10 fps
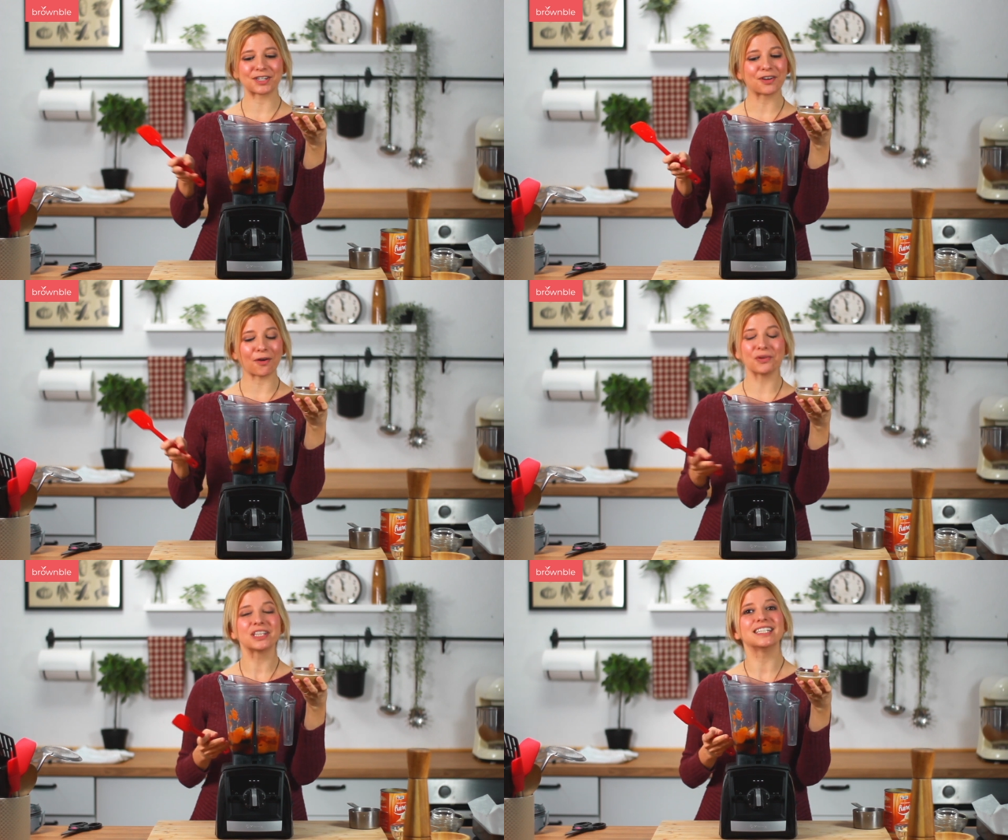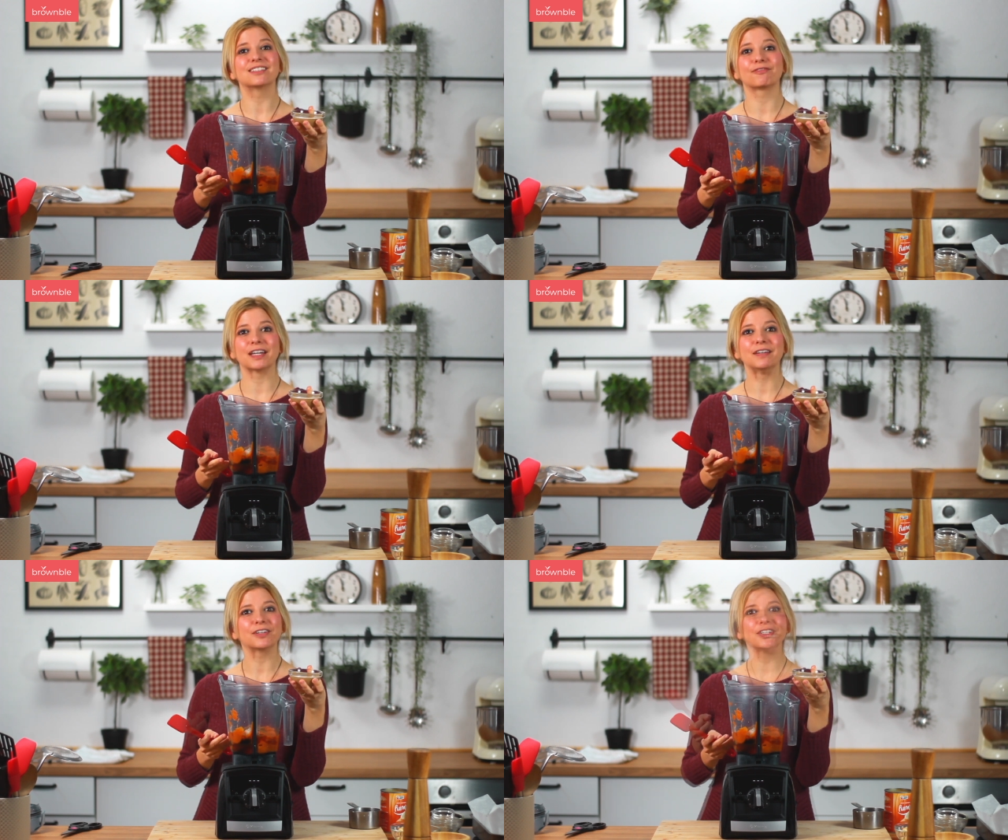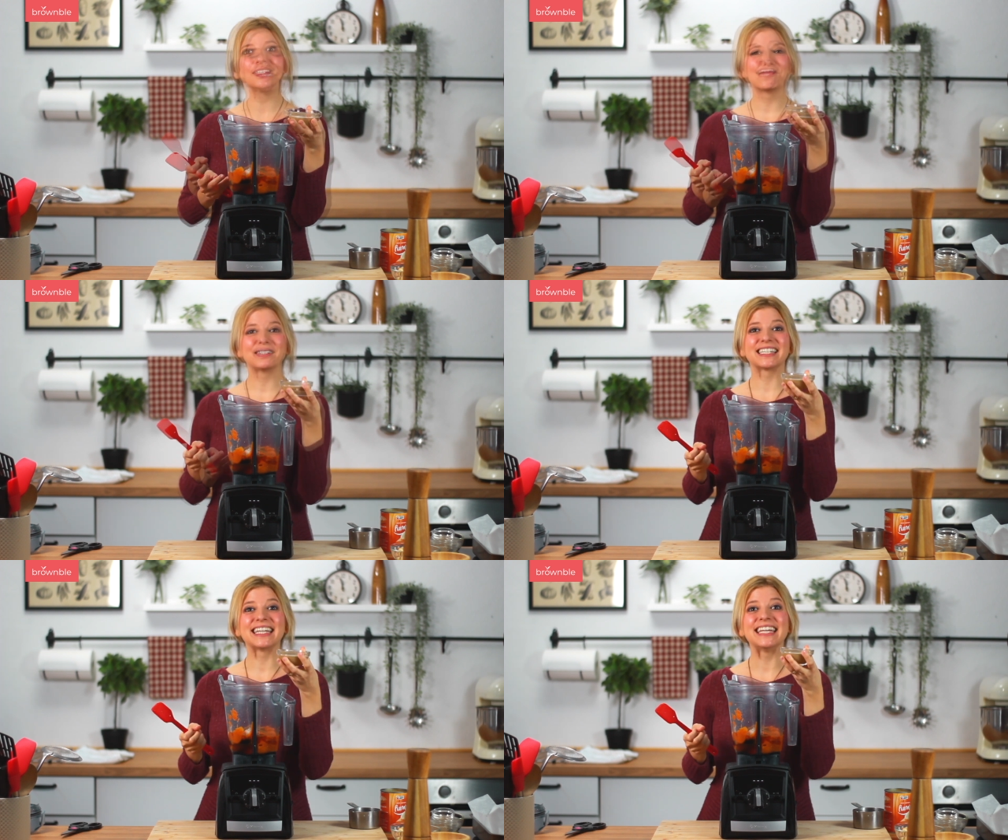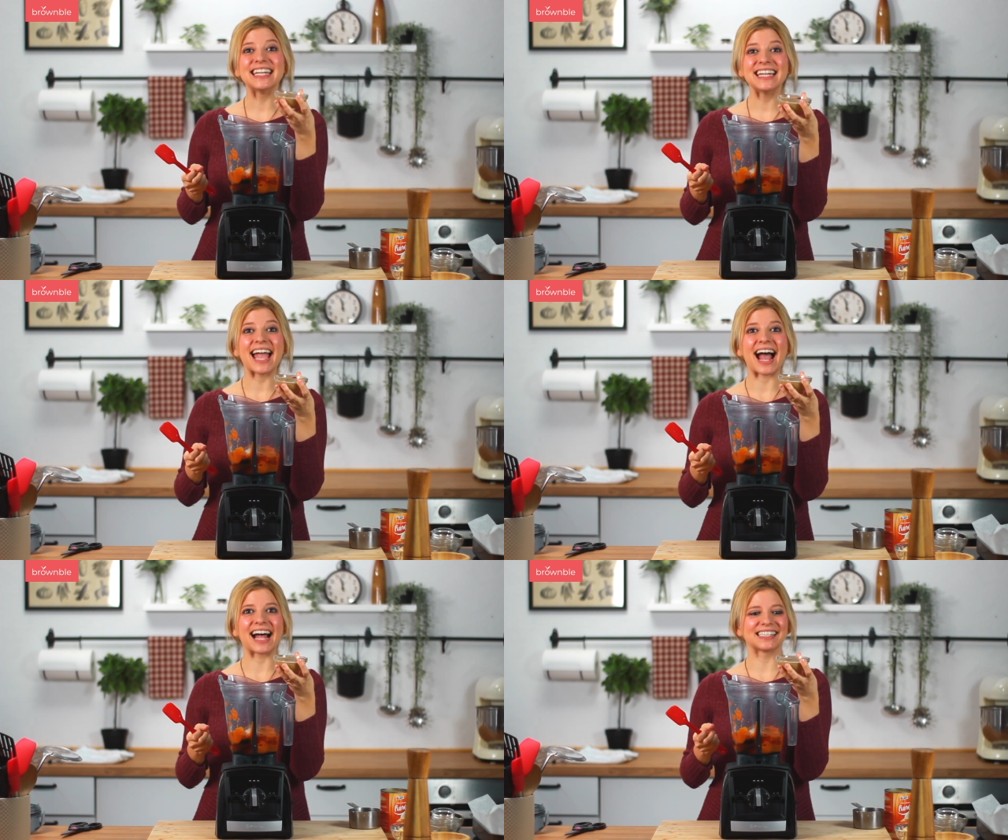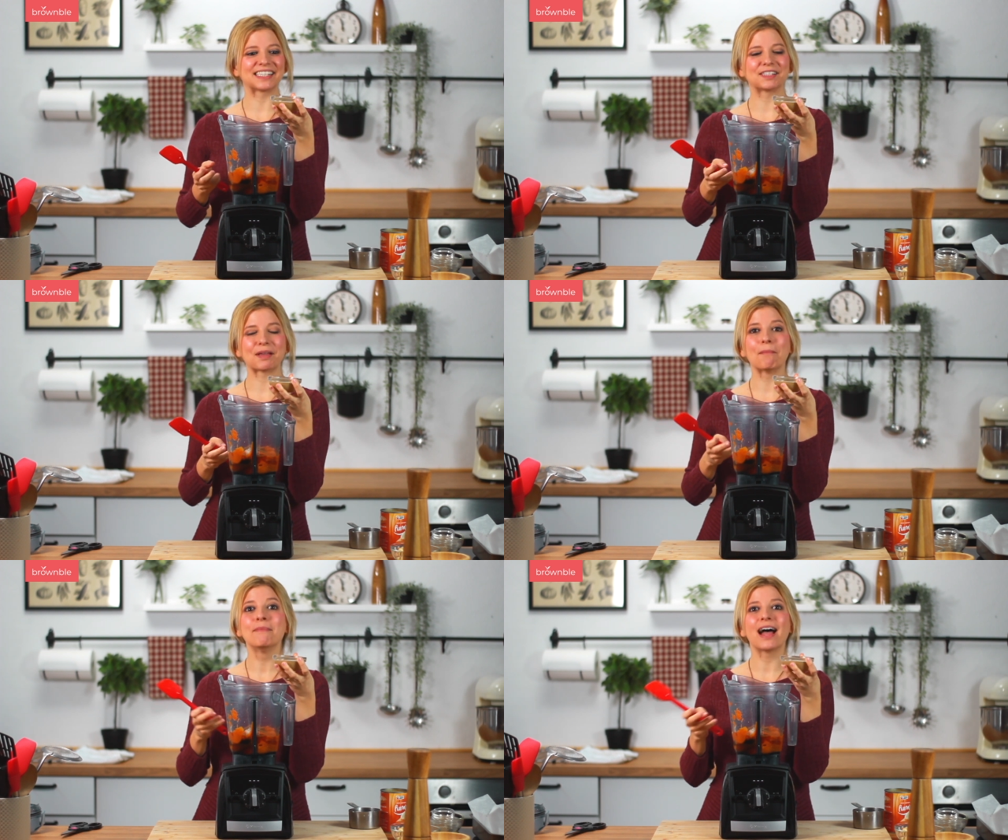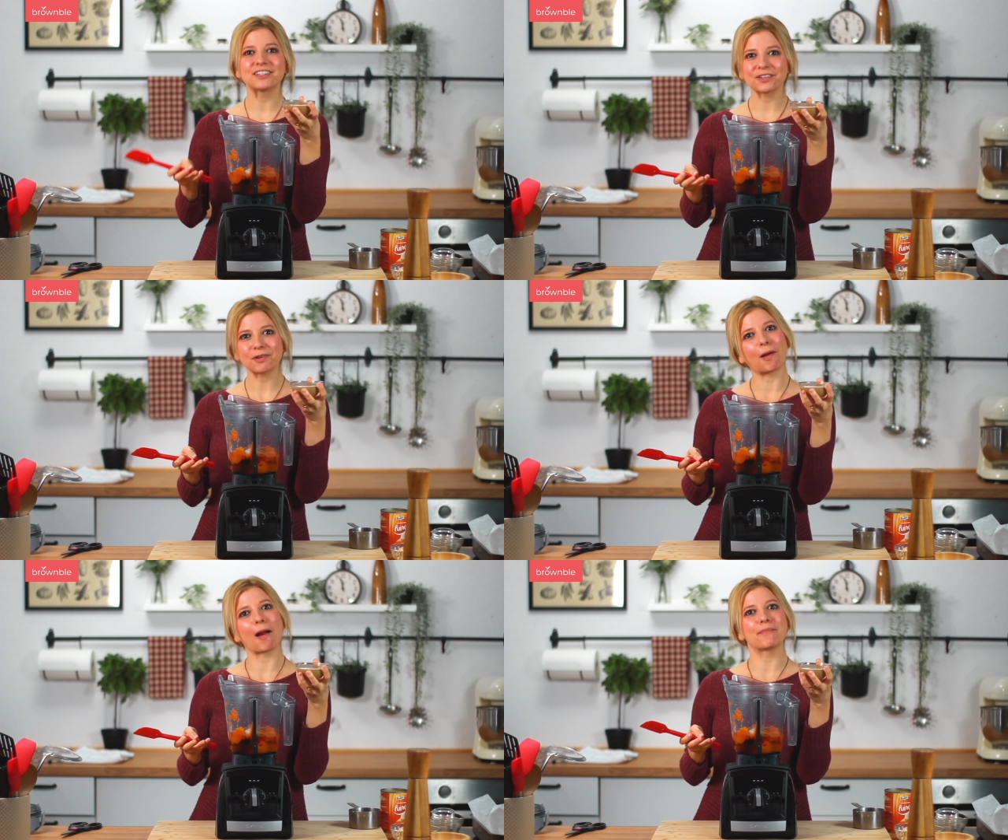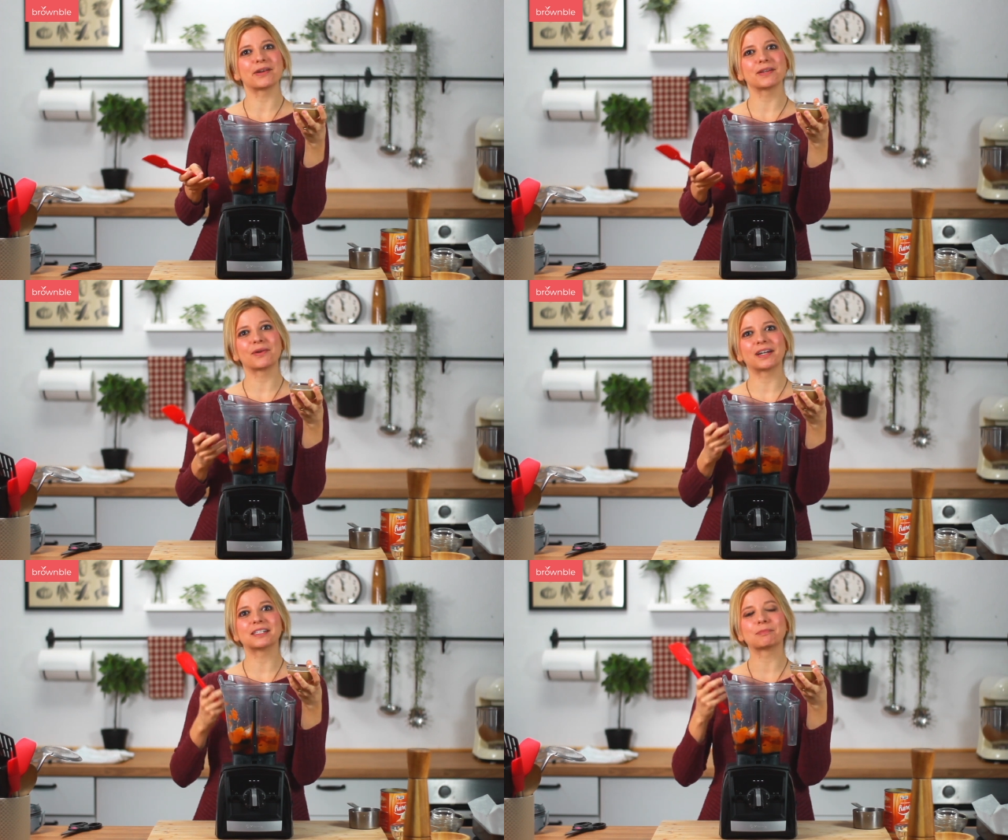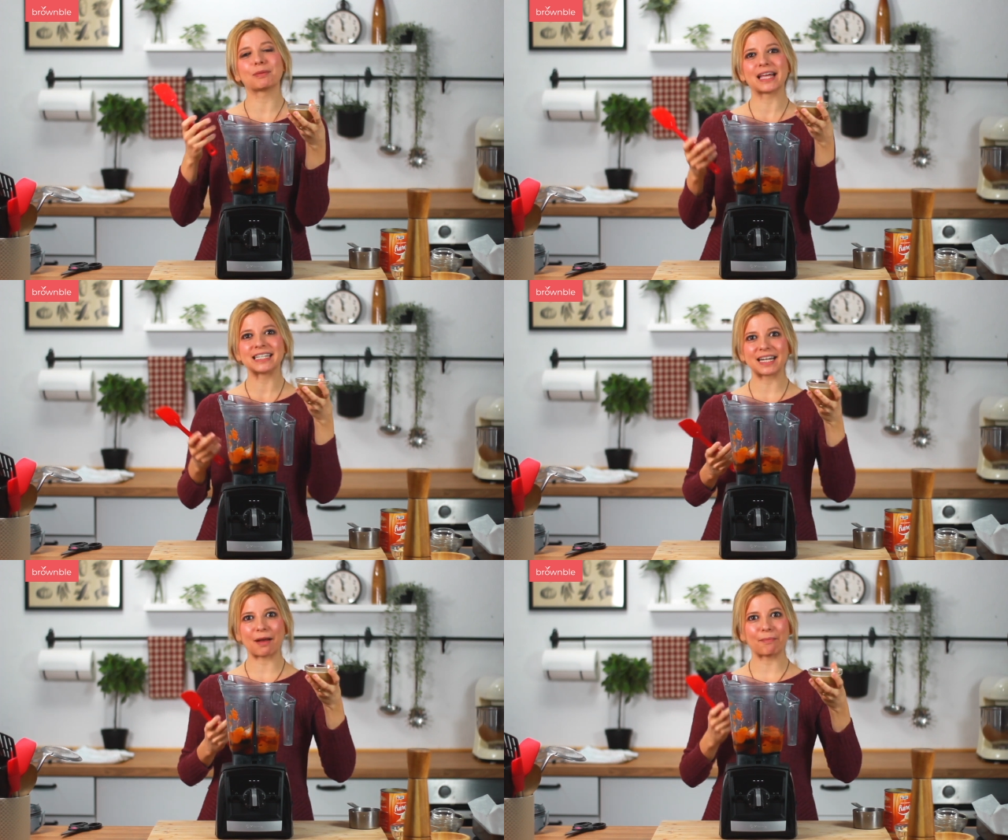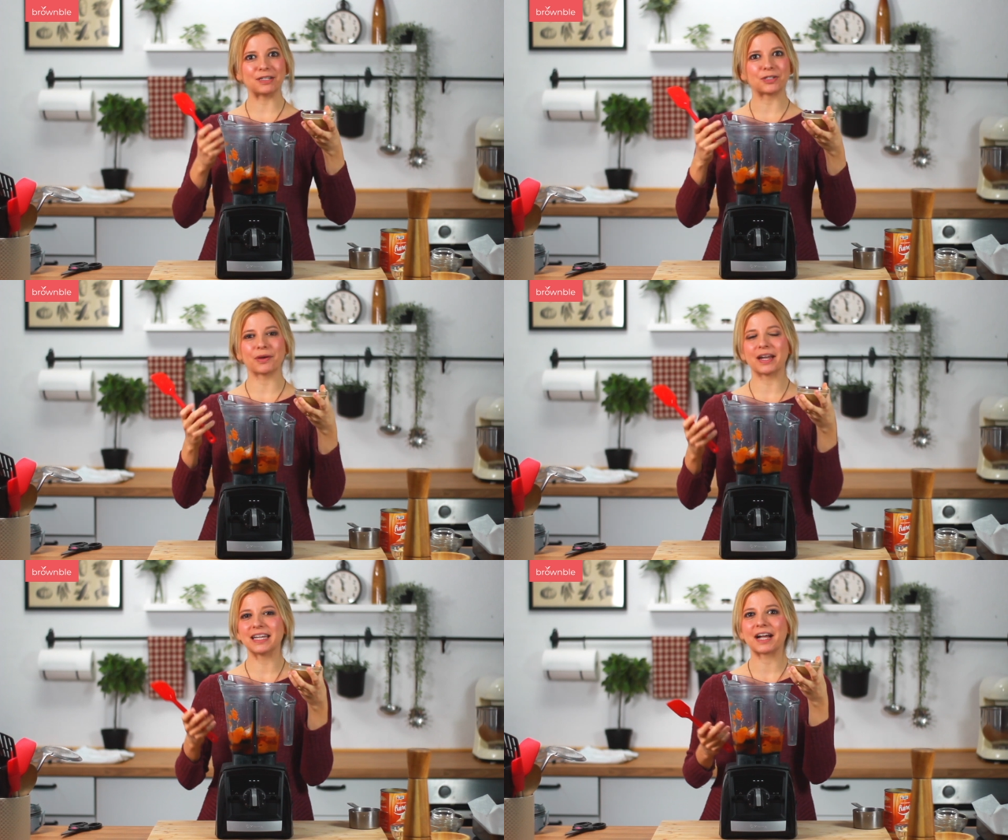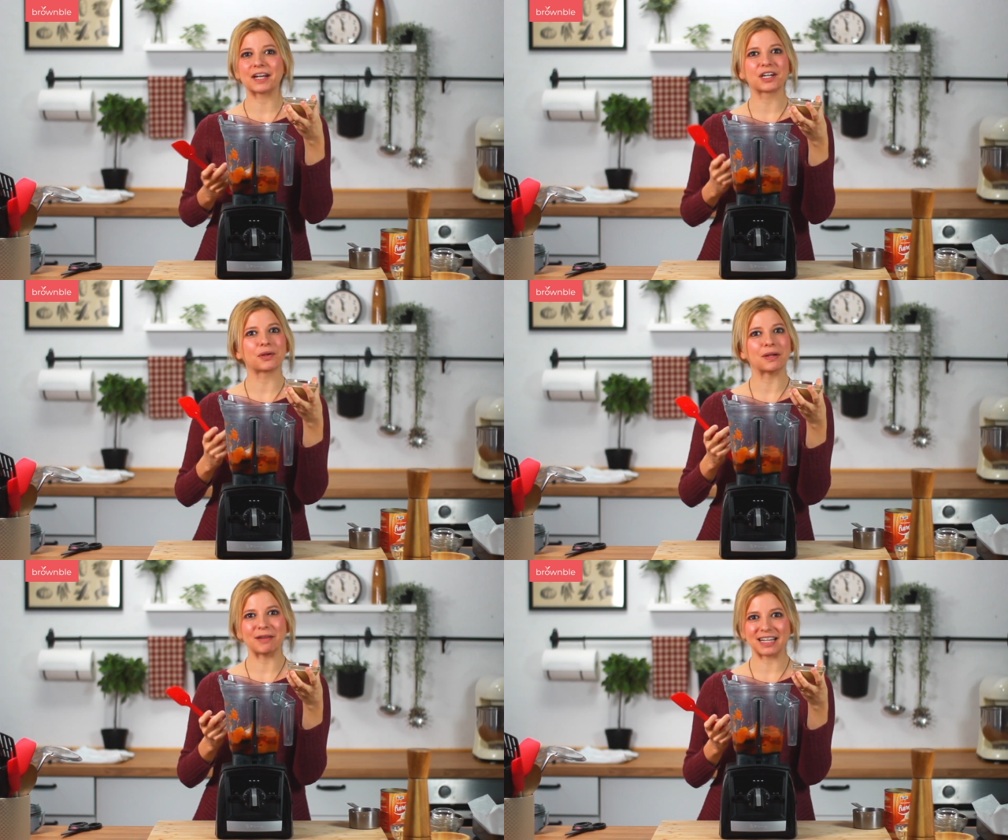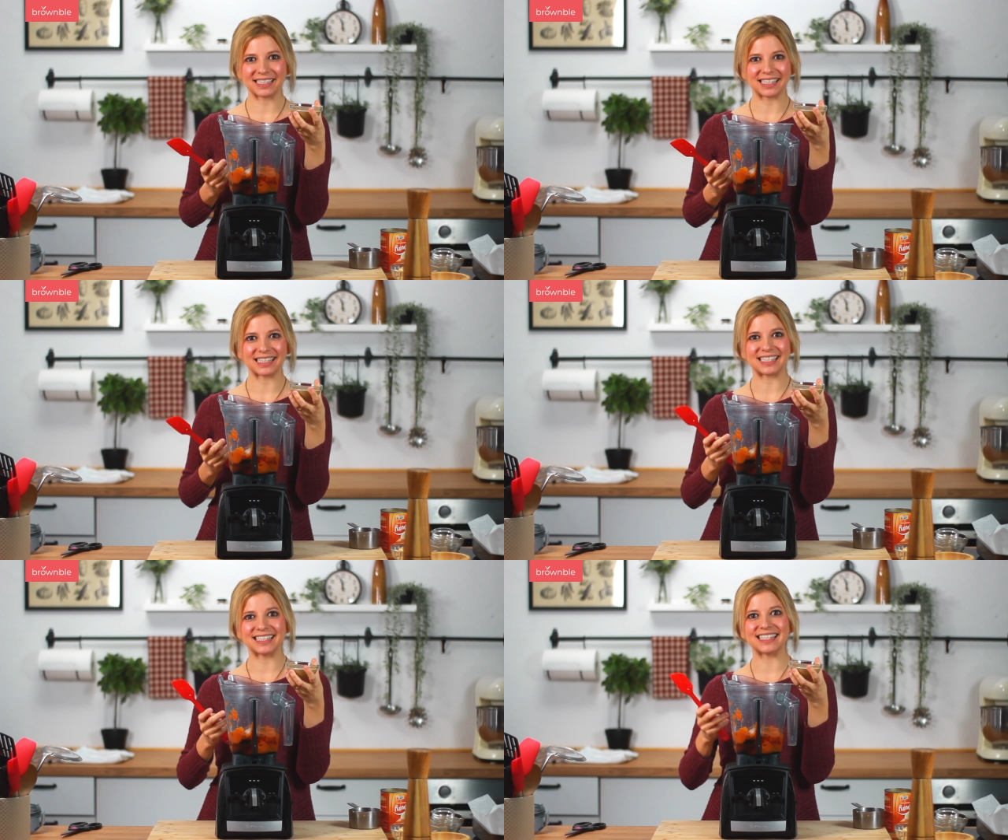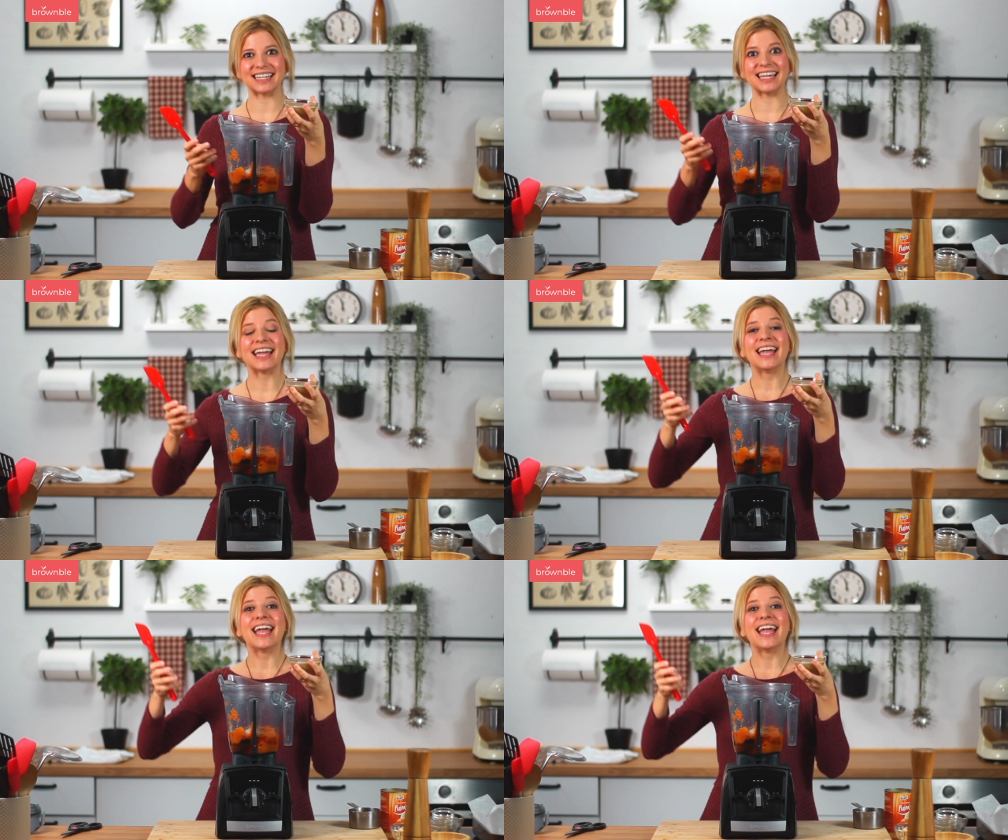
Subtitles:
to go with these flavors, but tahini has this magical property when it is blended up into any kind of creamy consistency